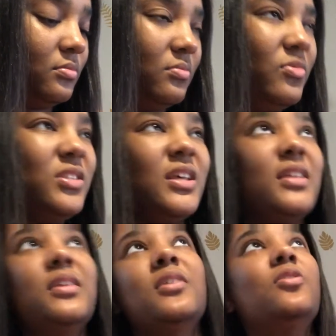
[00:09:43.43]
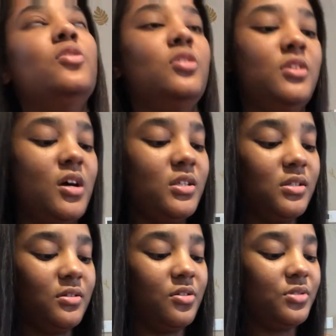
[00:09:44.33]
what's that thing called?
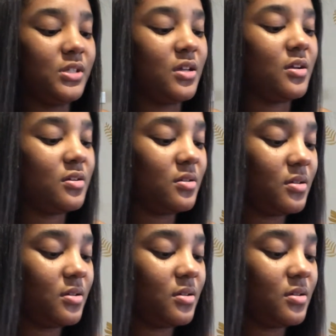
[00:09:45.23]
Dossier.